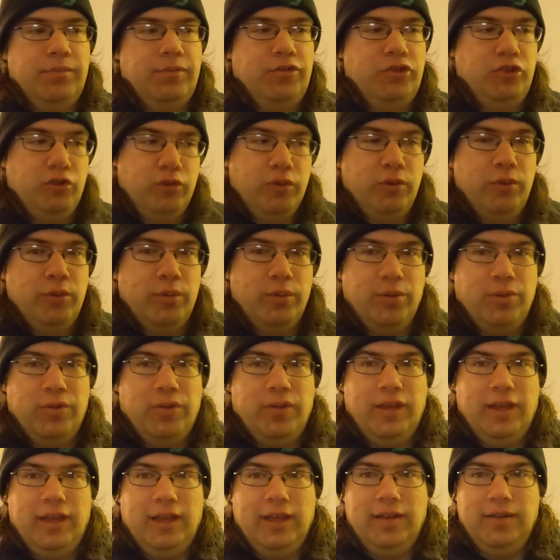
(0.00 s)

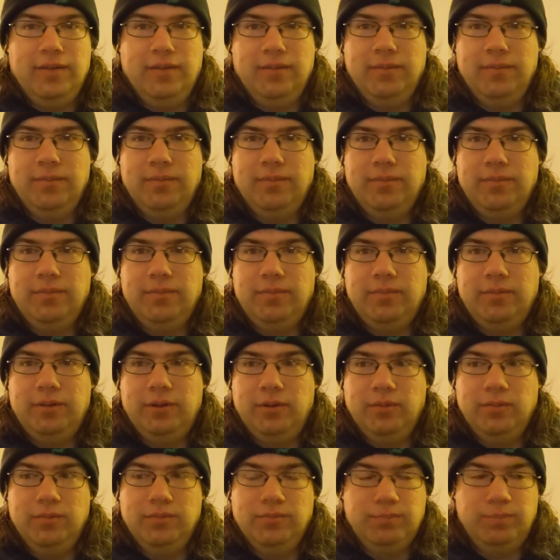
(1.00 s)
truth and
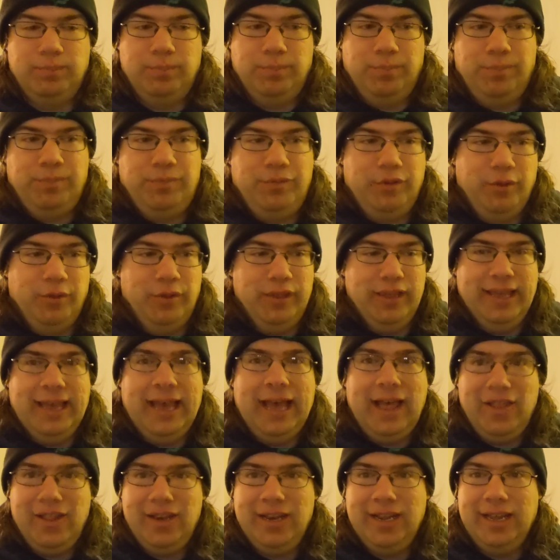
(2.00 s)
the
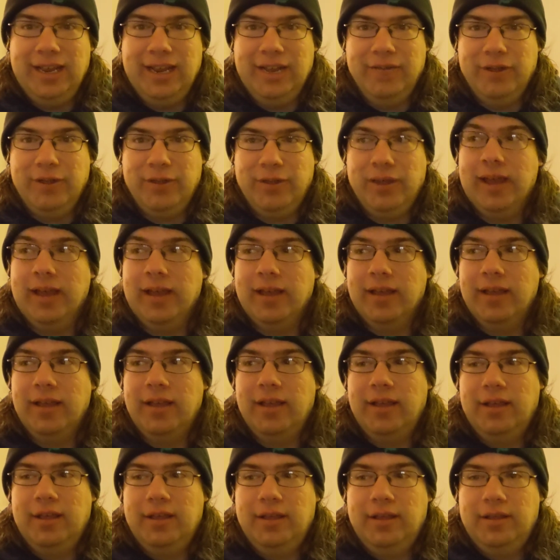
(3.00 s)
legality and everything
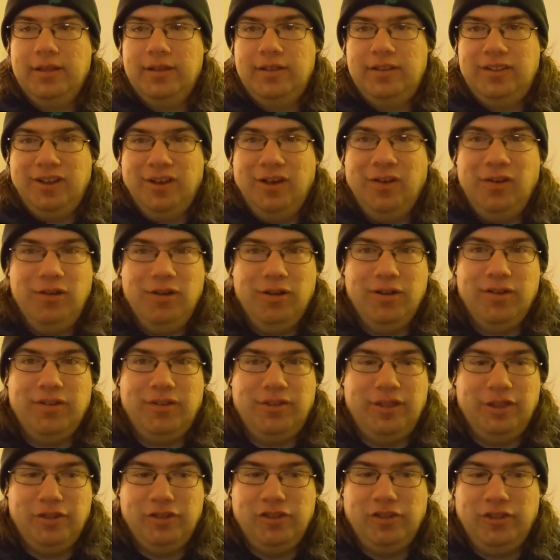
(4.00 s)
to heart.
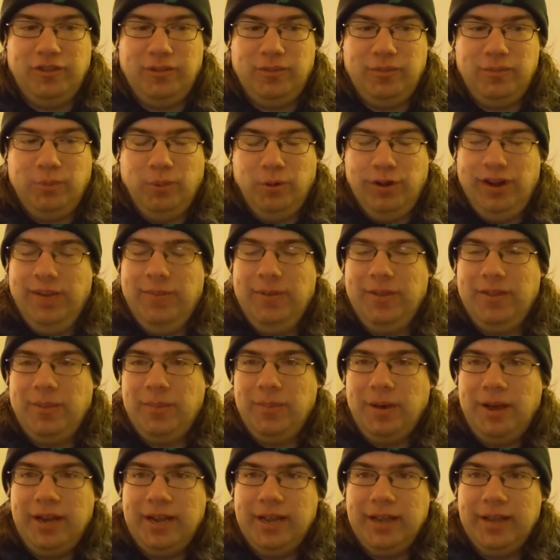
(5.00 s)
They're just worried about the
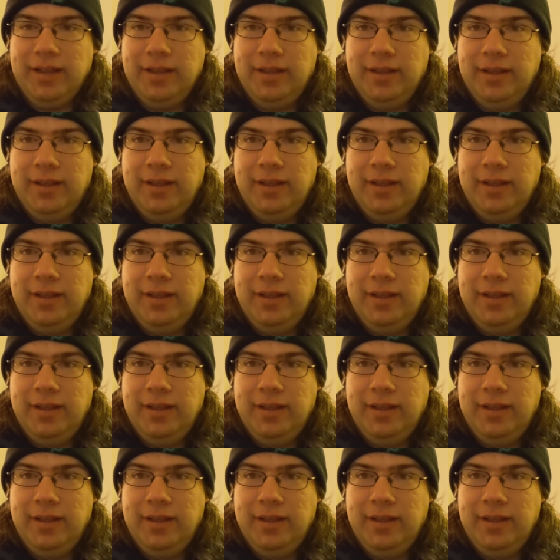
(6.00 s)
money.